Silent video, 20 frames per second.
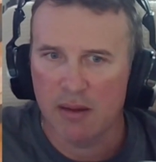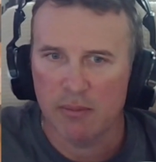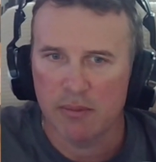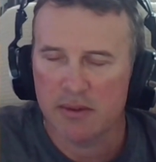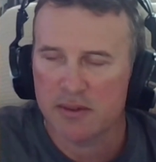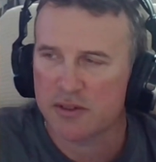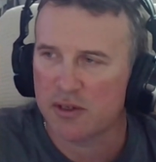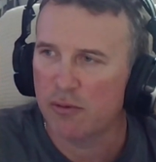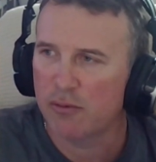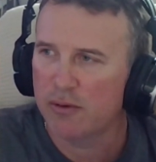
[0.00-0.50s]

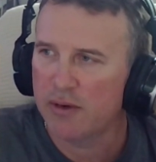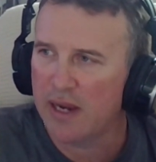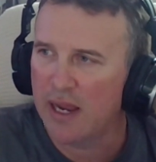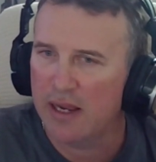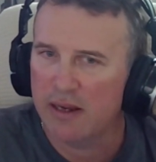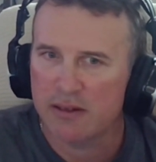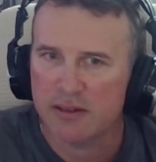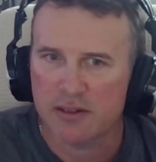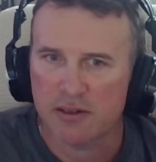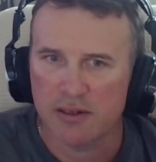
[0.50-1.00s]
So yeah,
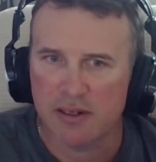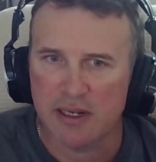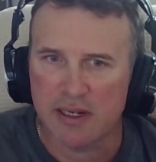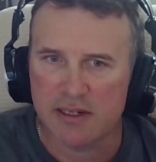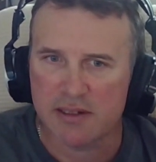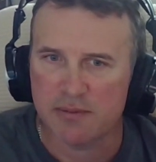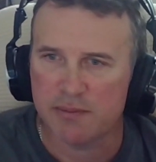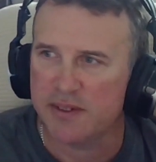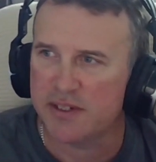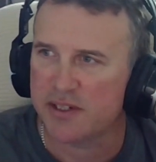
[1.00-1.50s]
so
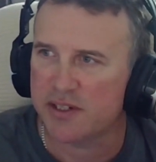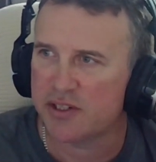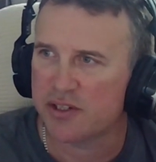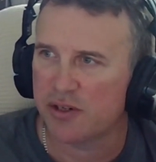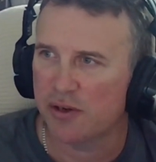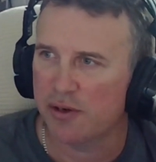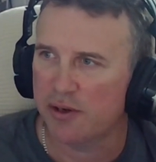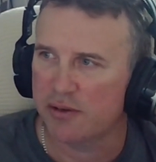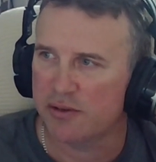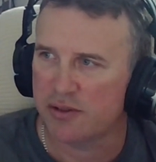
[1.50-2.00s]
let me just show
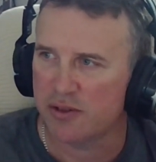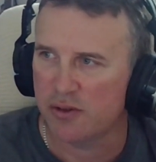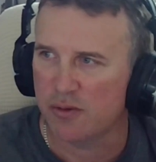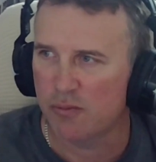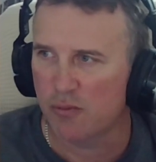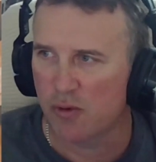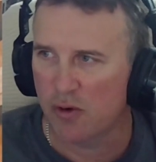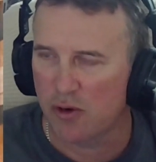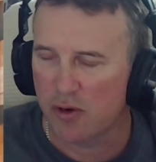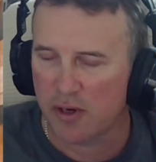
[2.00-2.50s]
you
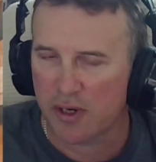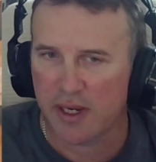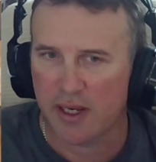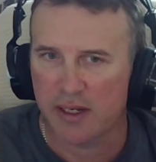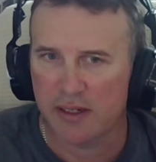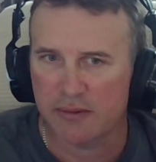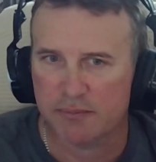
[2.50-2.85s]
Doom working.